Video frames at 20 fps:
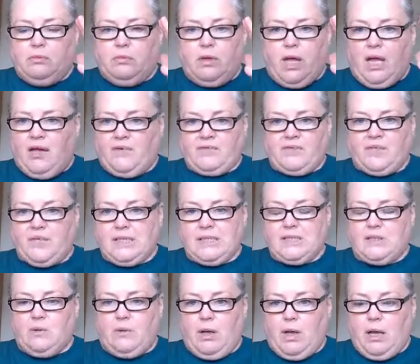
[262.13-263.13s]
I have to
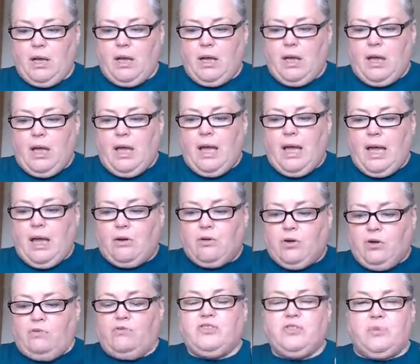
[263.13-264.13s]
ask you, how
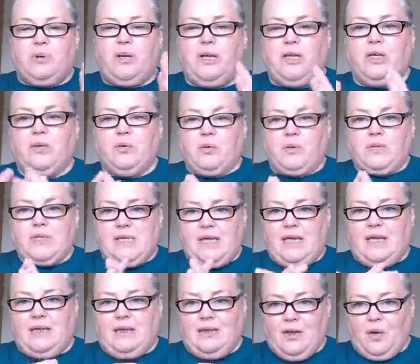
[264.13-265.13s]
comfortable are you with
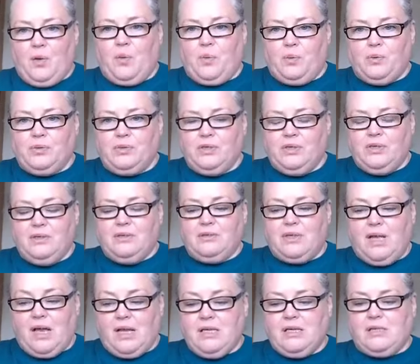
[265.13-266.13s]
saying no?
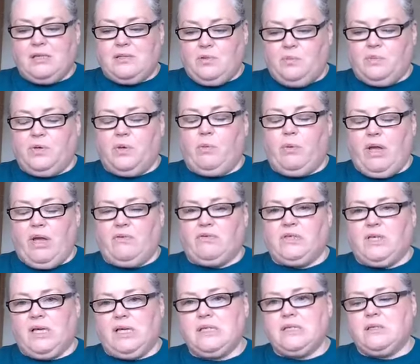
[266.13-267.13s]
That is something we have
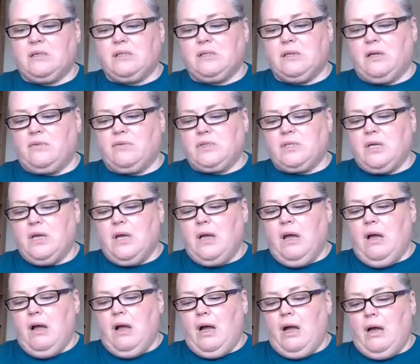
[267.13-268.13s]
to ask ourselves.
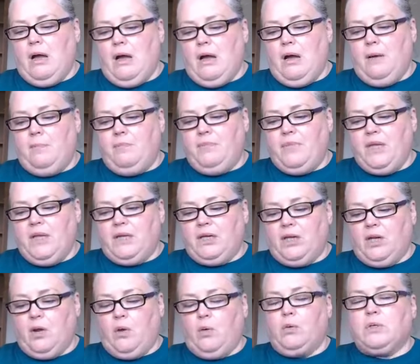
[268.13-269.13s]

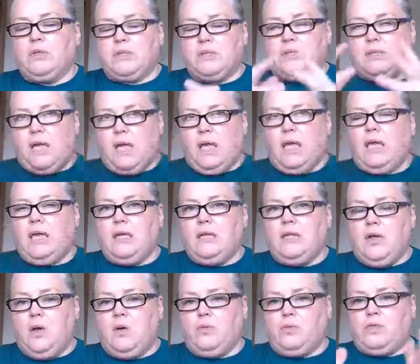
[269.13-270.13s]
Saying
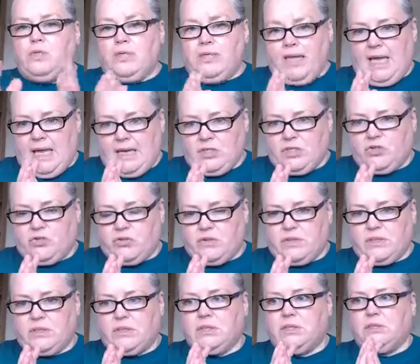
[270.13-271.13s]
no to the
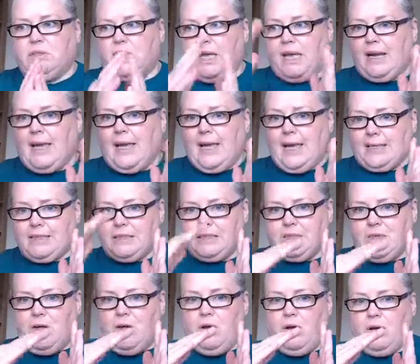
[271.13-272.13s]
extras, to that
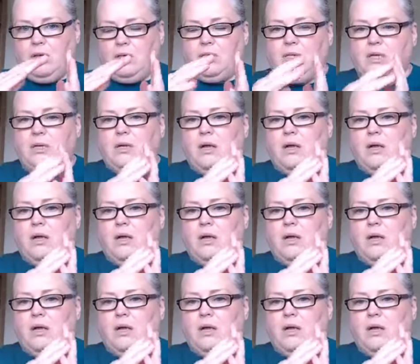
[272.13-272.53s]
added on,